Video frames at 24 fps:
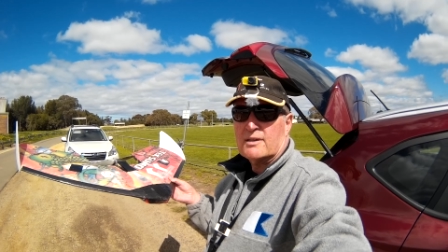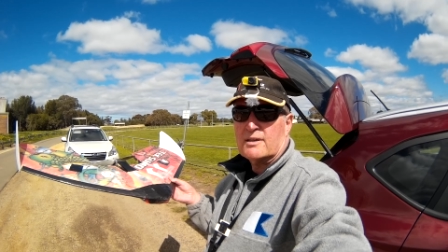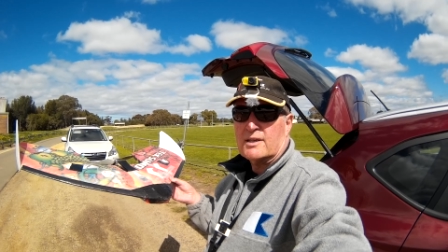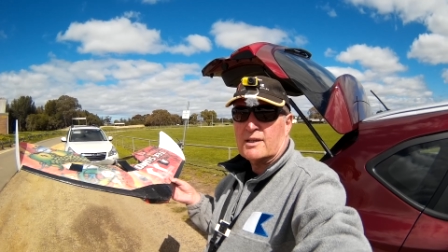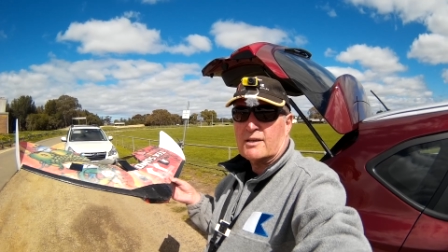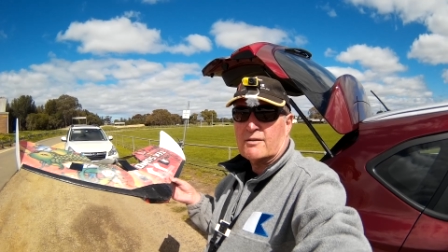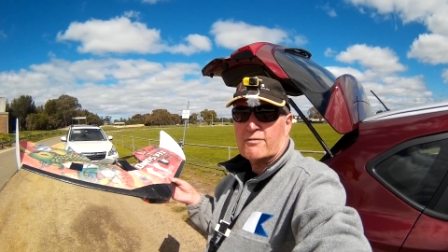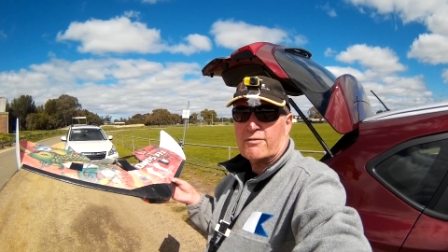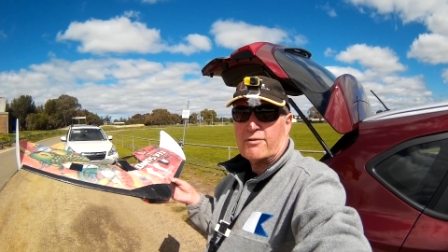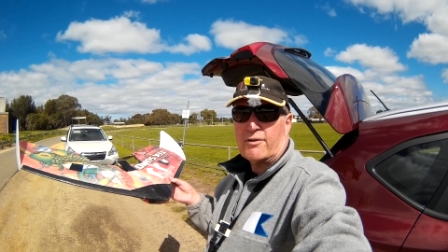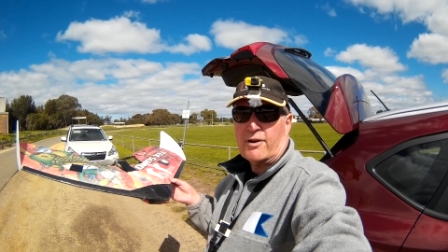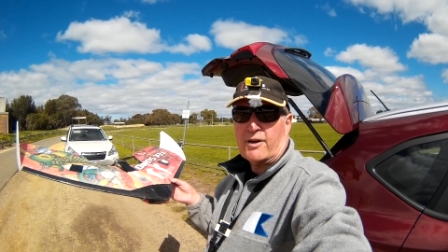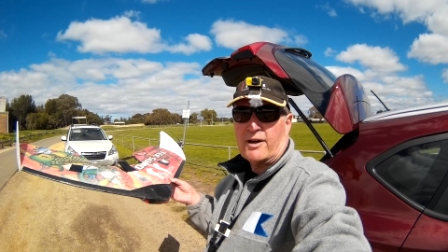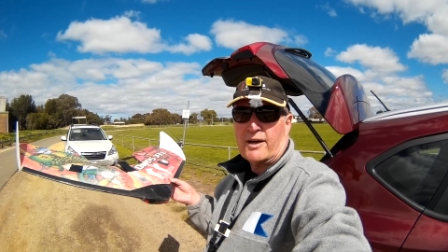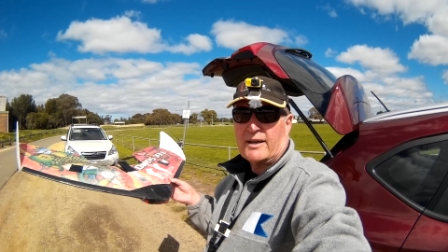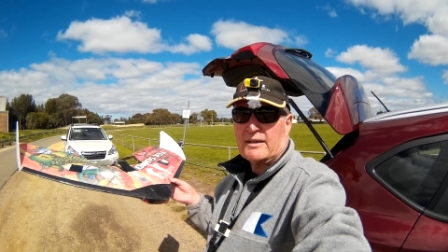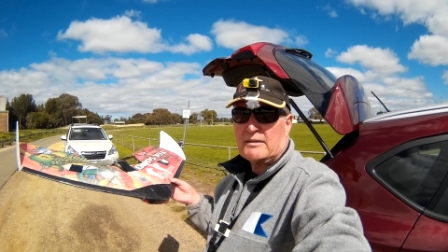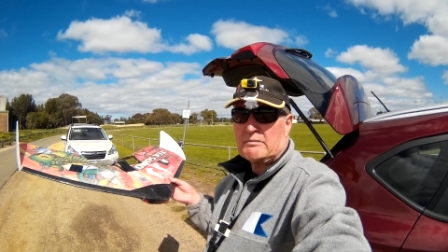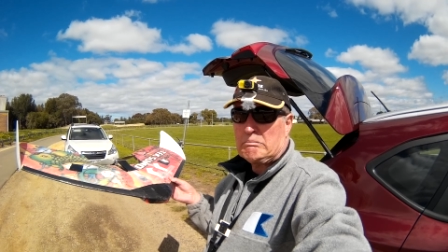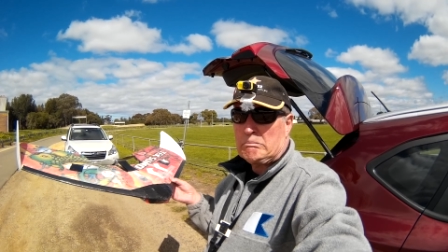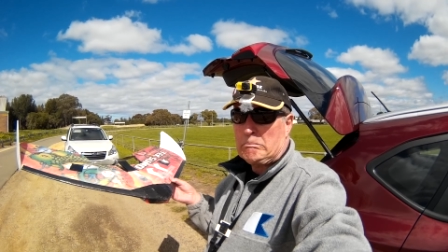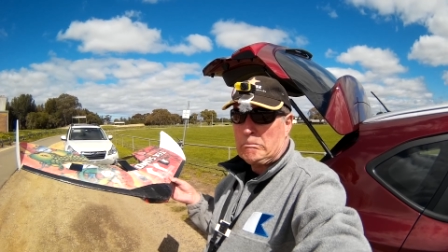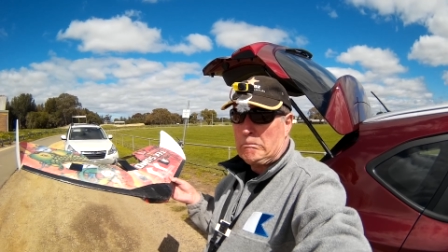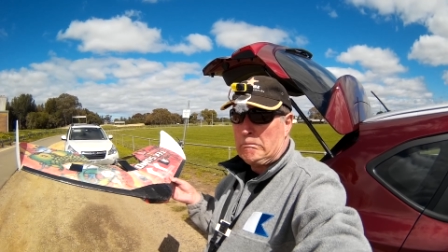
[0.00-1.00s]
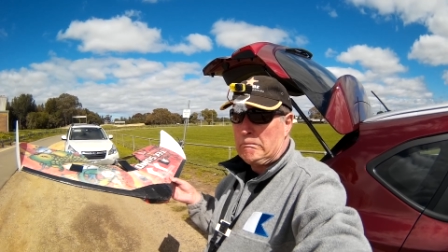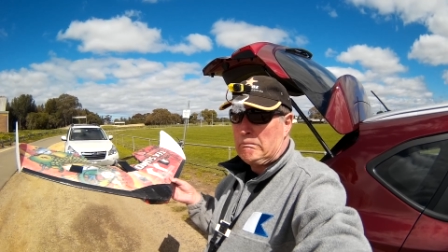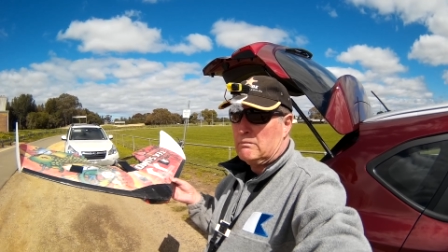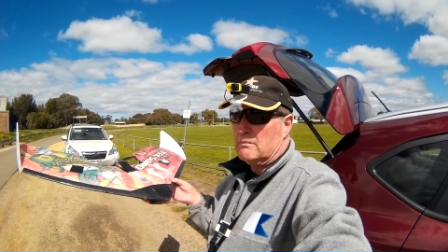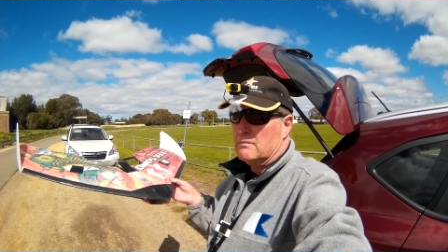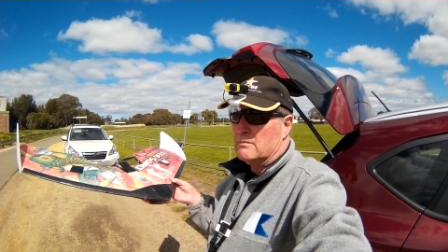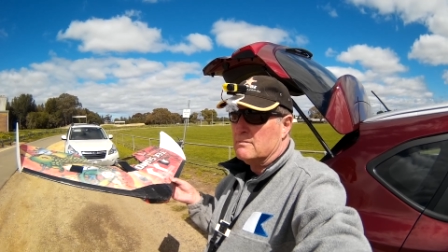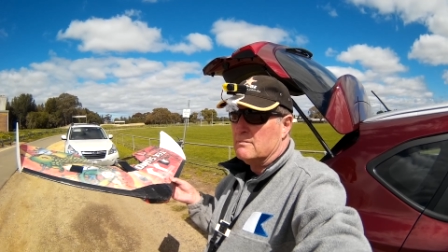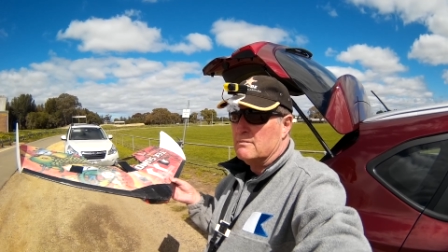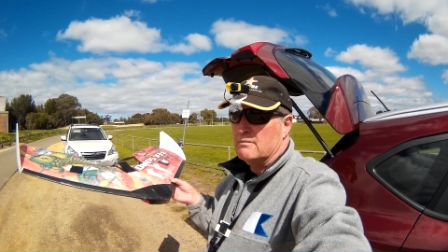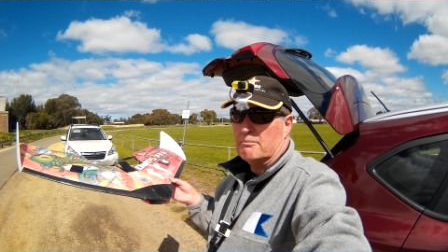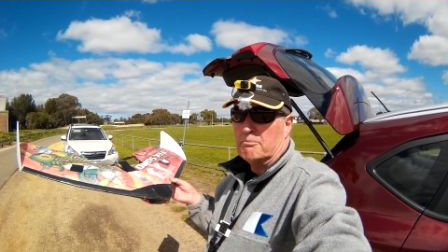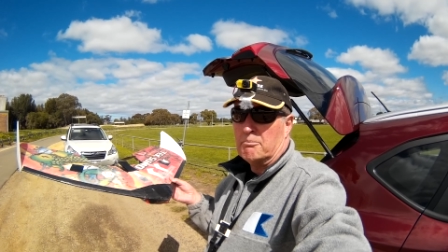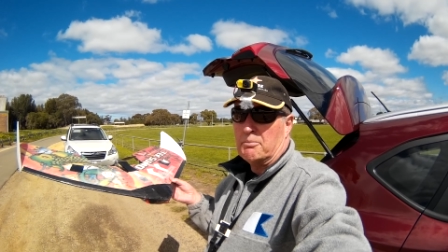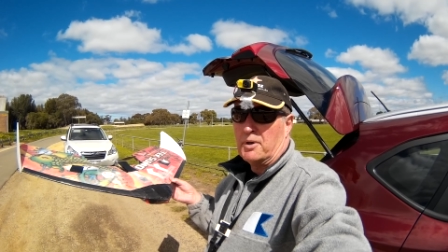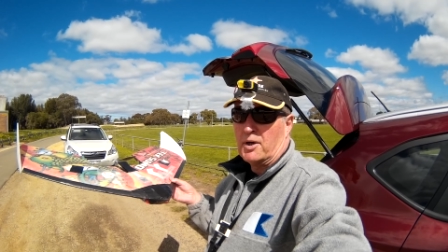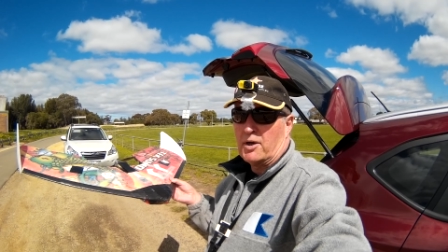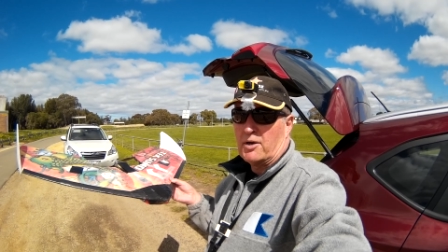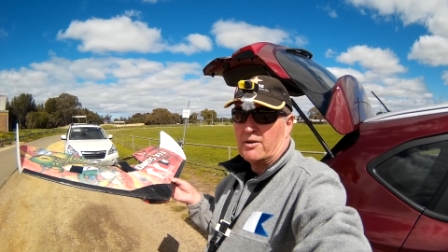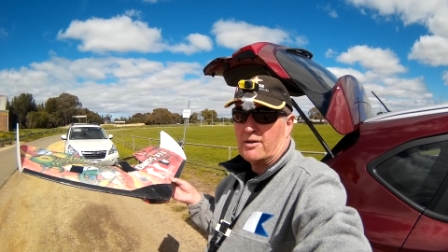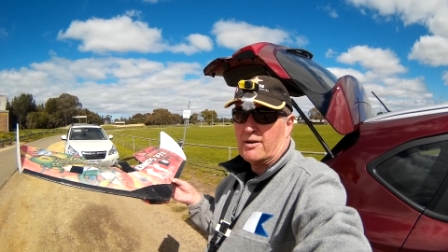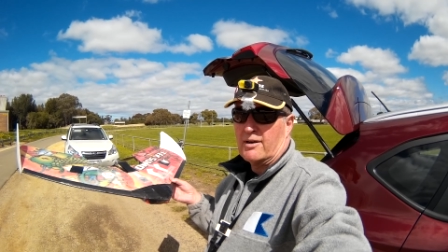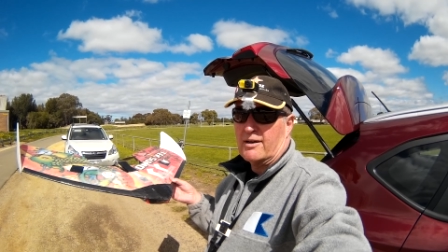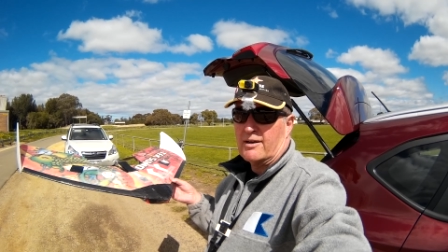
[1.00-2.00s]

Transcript: You can fly it beyond